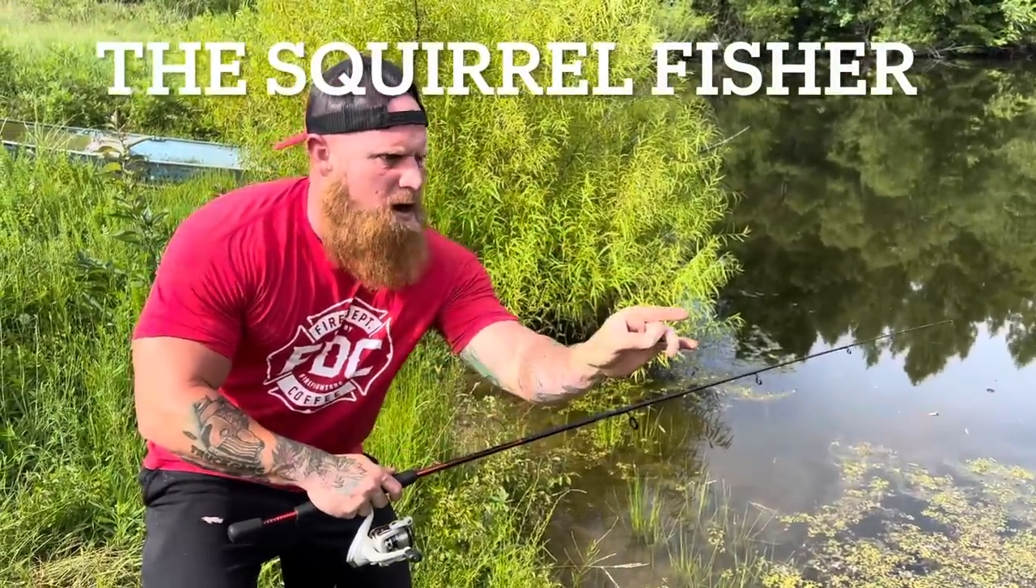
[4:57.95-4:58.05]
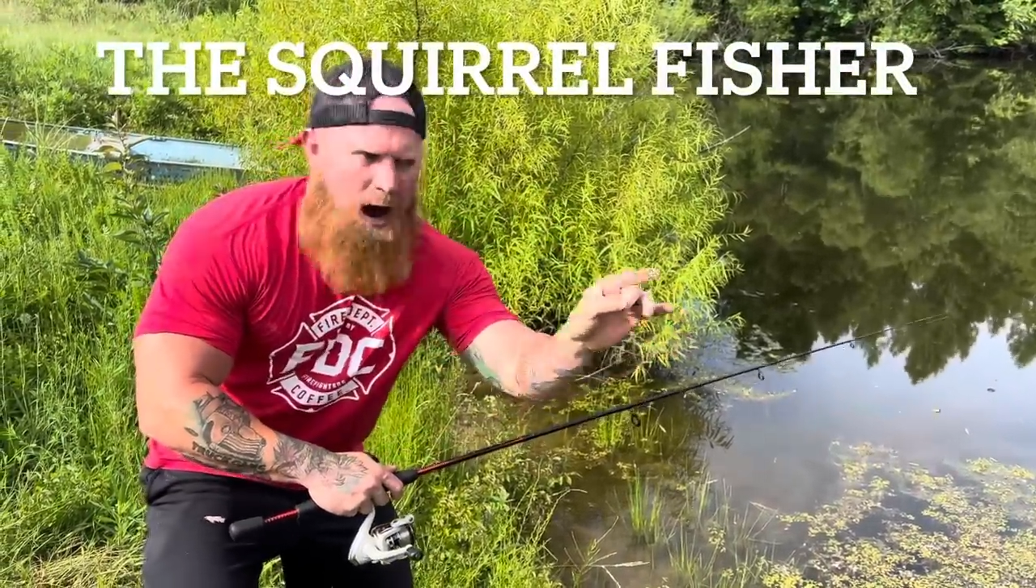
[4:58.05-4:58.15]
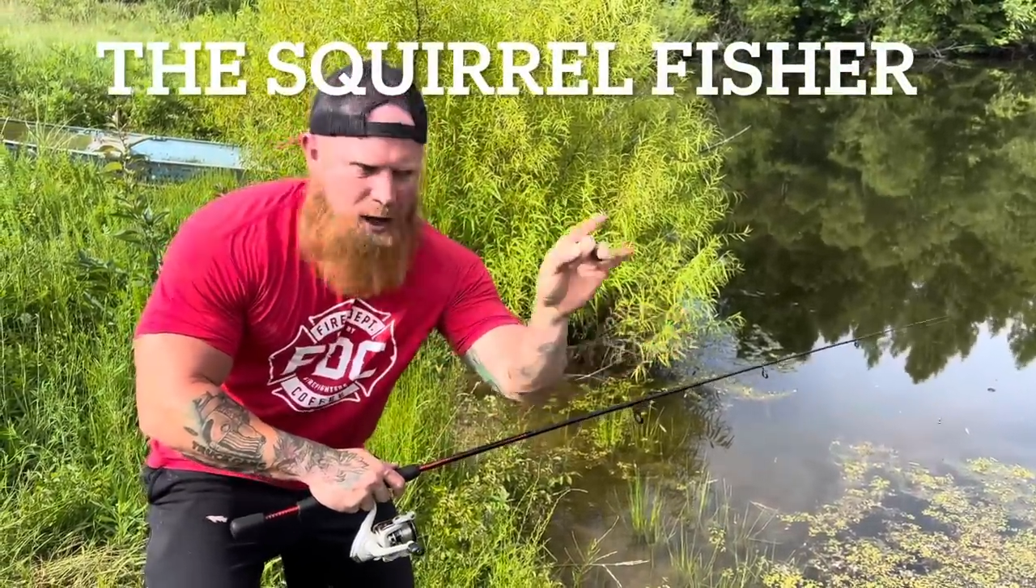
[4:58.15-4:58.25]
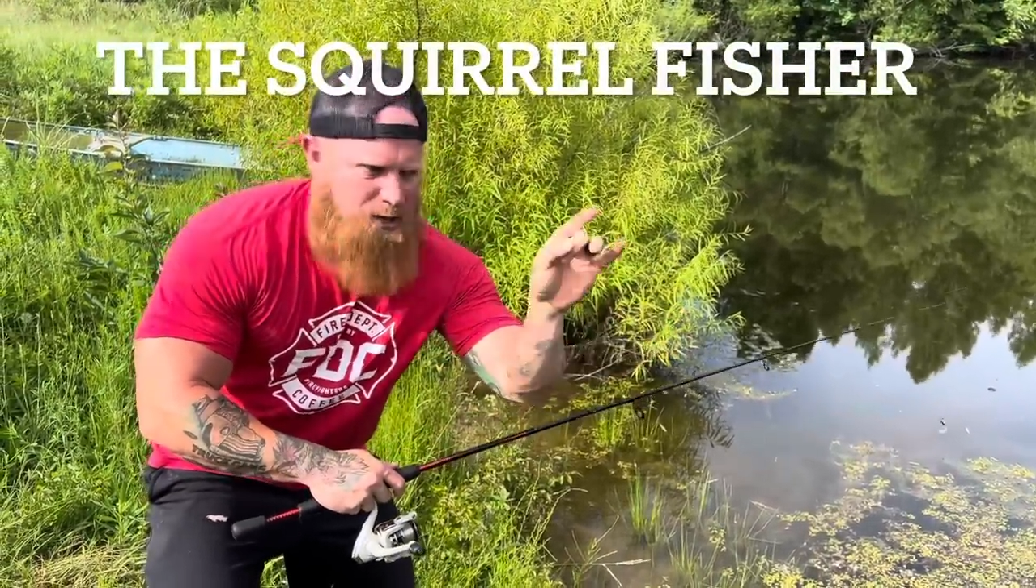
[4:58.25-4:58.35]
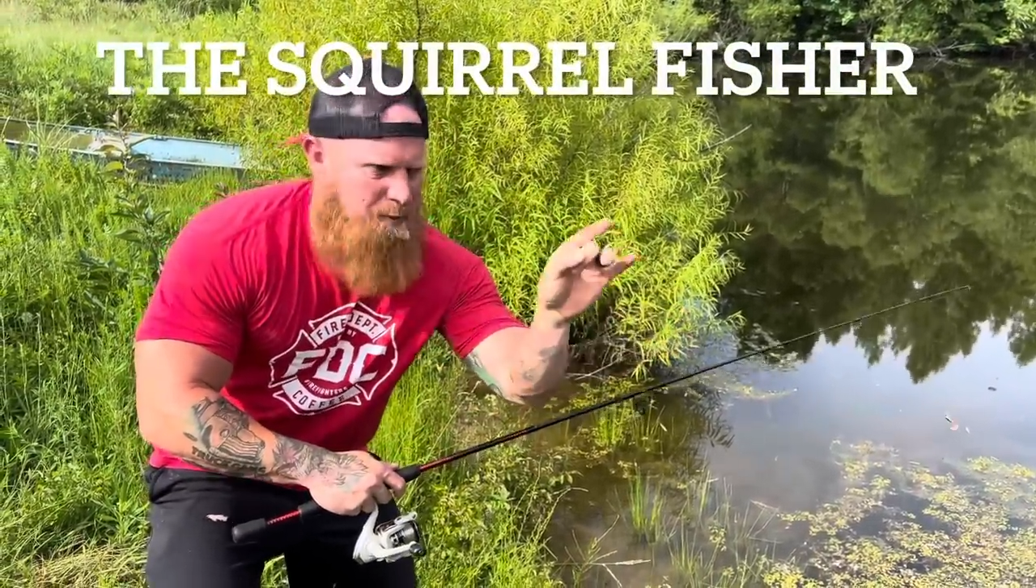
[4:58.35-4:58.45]

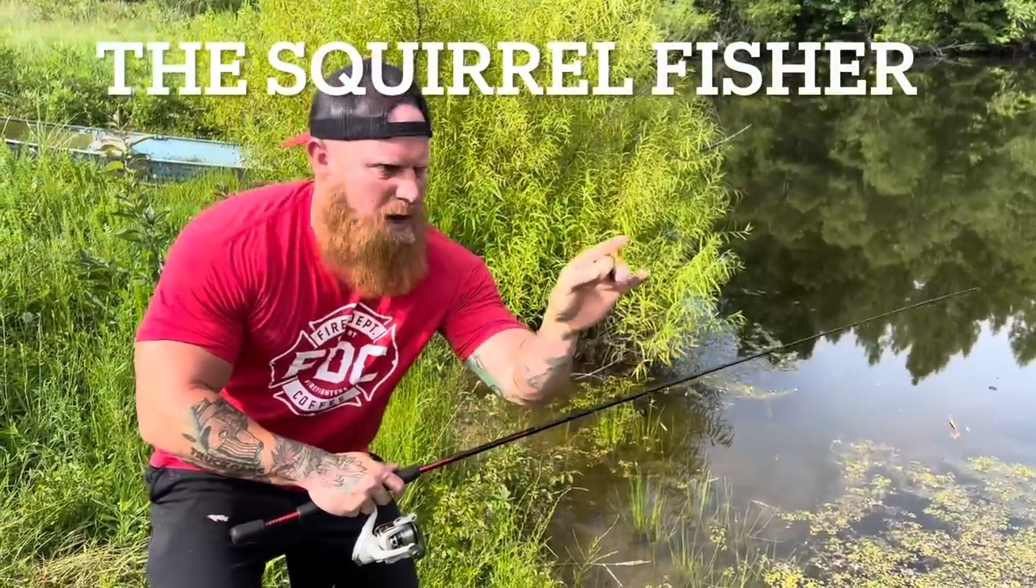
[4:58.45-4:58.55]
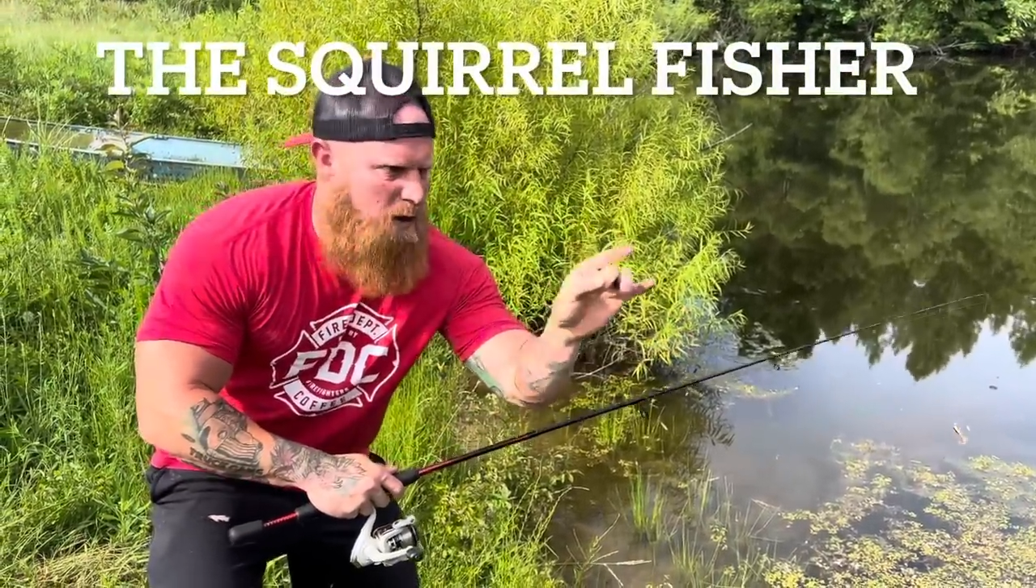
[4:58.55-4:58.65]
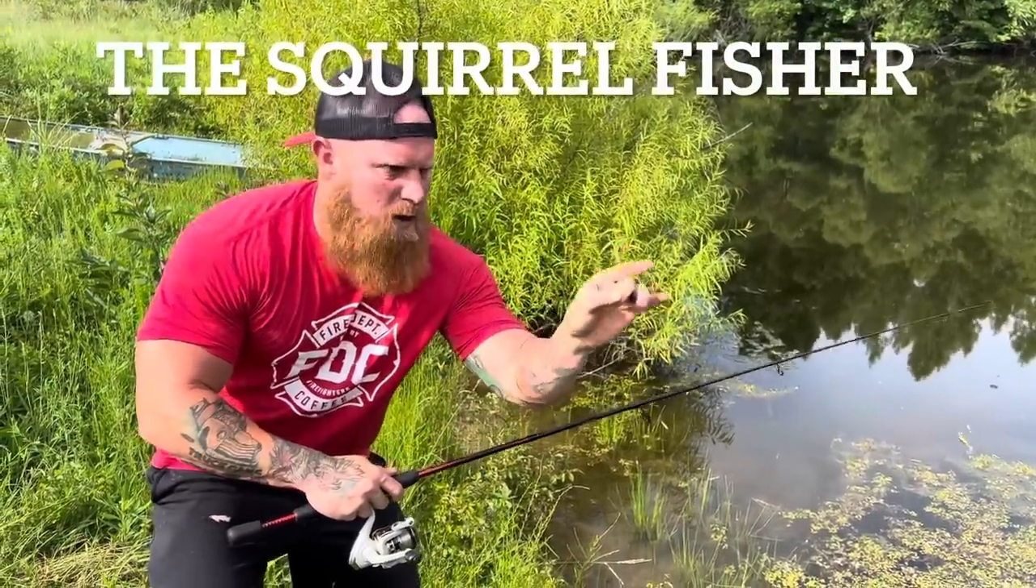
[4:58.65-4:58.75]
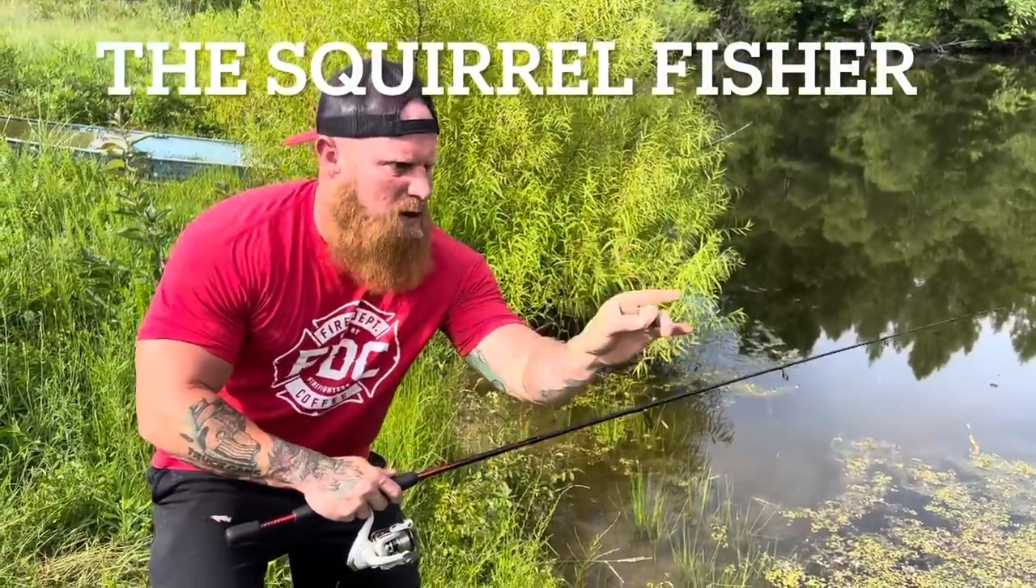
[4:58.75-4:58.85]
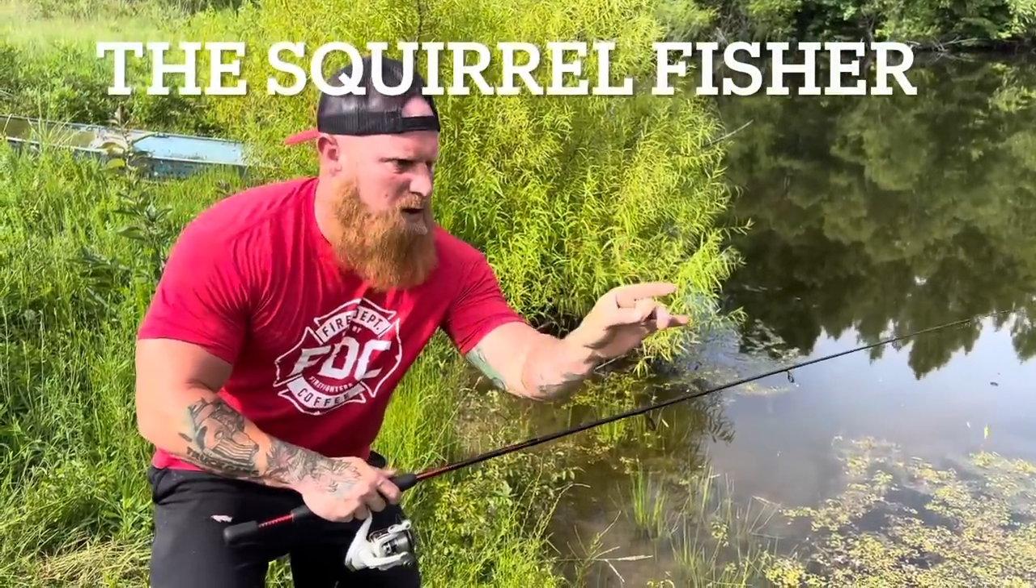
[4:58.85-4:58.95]
there should be a
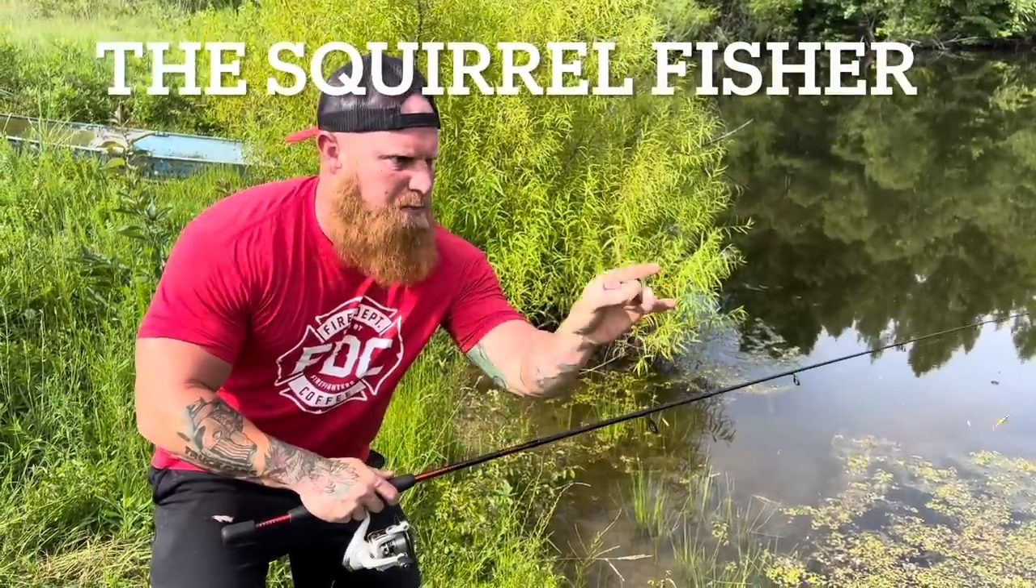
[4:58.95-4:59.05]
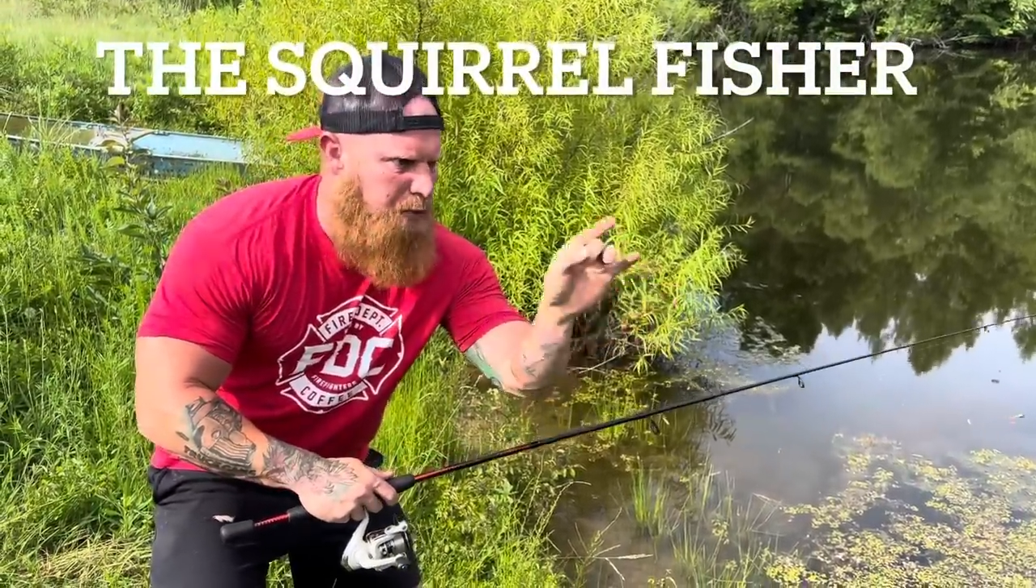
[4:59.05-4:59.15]
good